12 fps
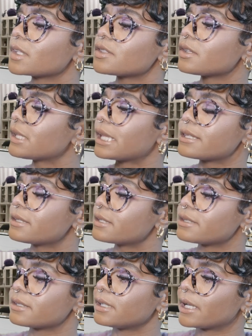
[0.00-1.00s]
So that
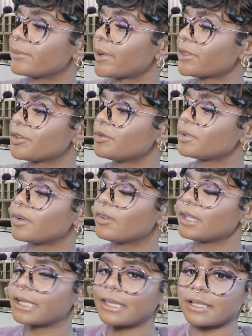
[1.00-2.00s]
doesn't like bother you at
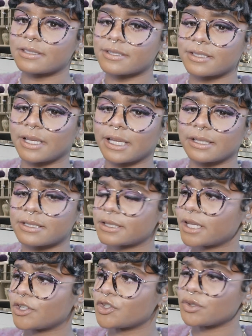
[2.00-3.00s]
all. Like that's like, it's
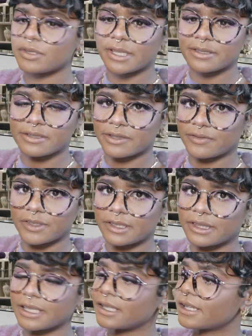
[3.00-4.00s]
not too sensitive or
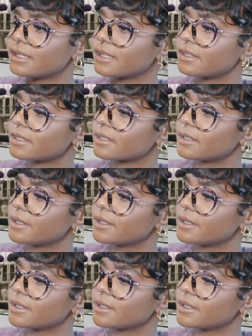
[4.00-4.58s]
anything like that.